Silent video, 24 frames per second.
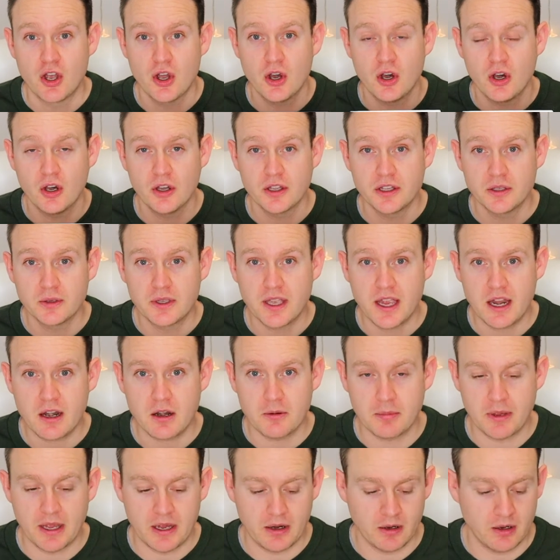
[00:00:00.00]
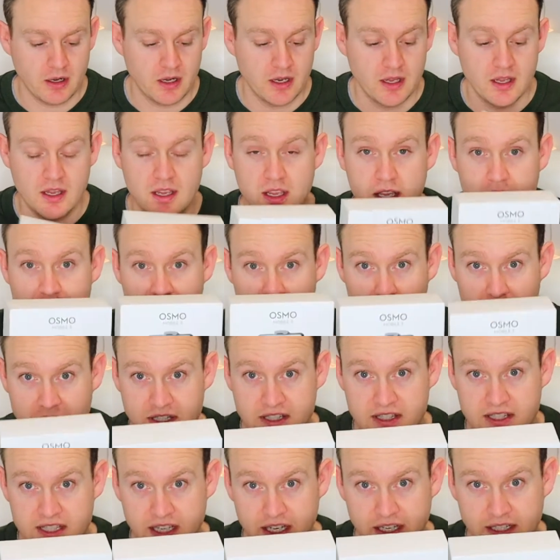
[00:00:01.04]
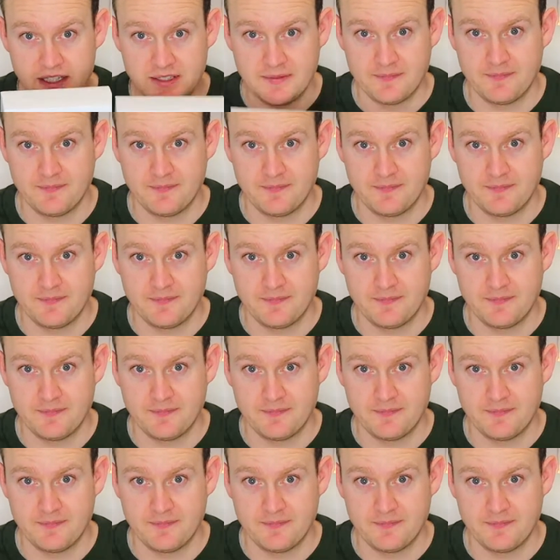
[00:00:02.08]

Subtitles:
All you care about is what's inside.